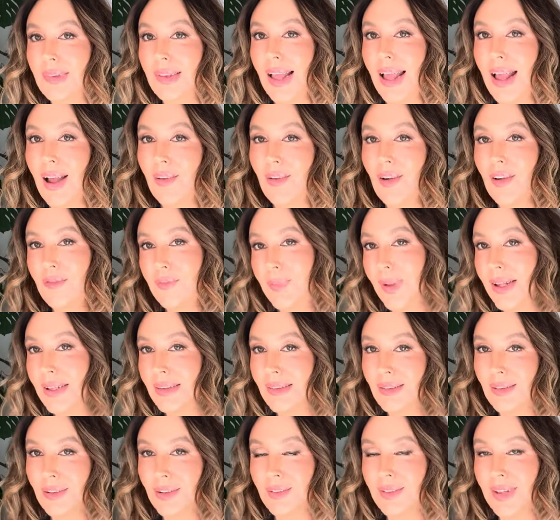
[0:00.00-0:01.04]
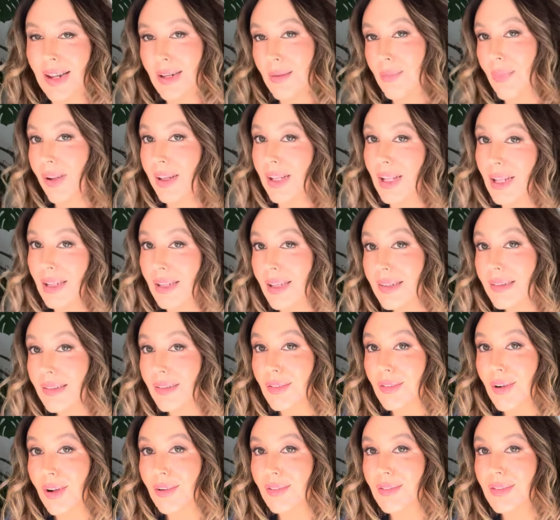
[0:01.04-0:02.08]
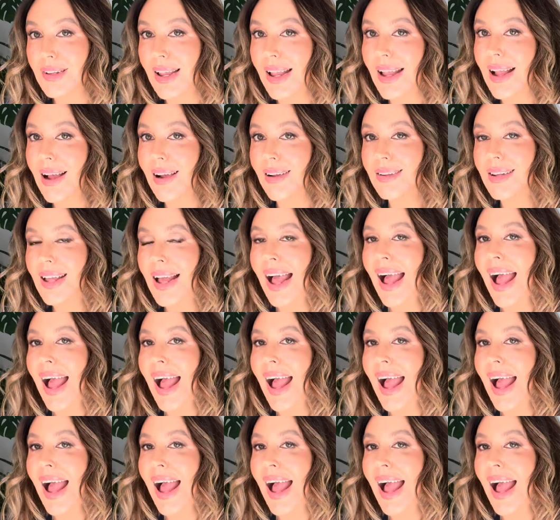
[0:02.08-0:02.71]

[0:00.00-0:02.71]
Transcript: how I've been sort of getting my cholesterol down,